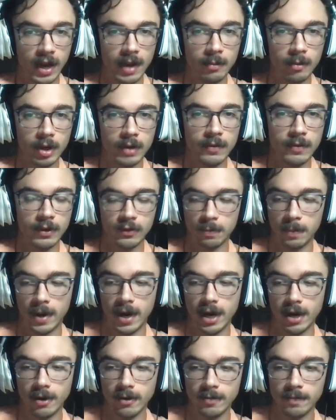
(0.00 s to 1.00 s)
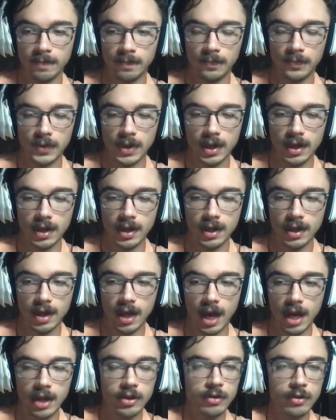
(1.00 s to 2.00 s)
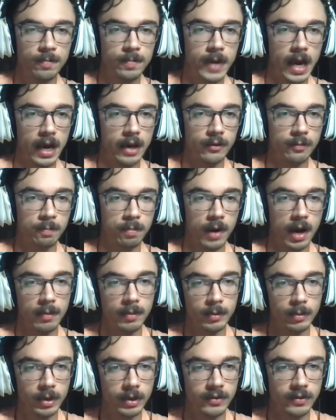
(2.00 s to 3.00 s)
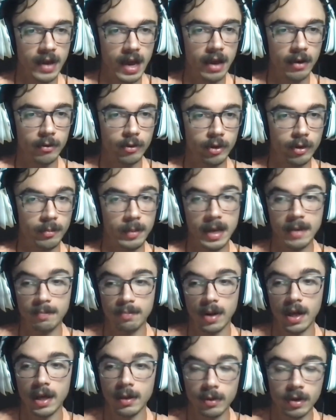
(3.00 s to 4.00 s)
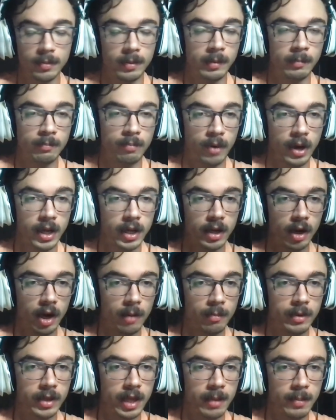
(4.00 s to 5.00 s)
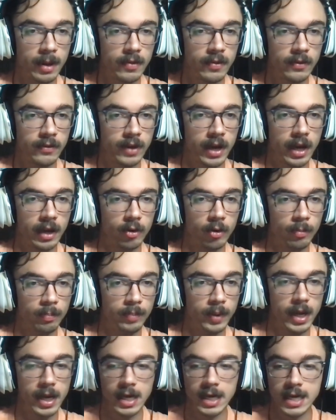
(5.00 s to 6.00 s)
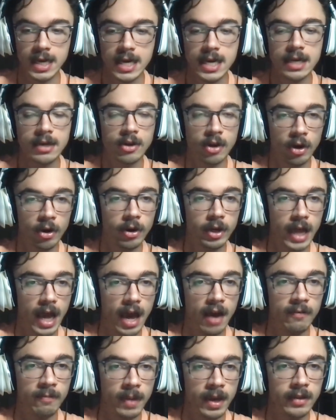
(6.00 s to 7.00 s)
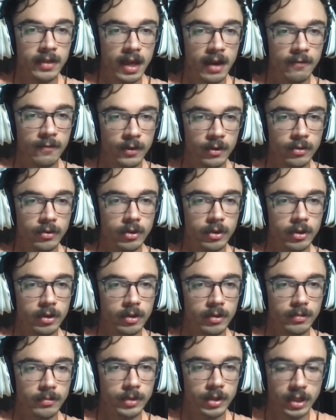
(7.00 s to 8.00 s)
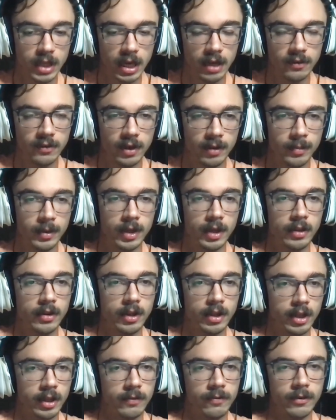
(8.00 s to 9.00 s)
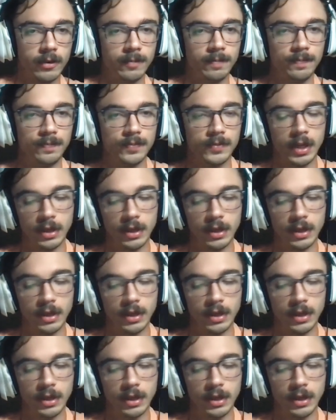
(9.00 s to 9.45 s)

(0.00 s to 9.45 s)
Time would have expired, and you guys probably would have tackled him. It probably would have been Brandon Aubrey that made the tackle, but he could have made that field goal. You can't tell me anything different.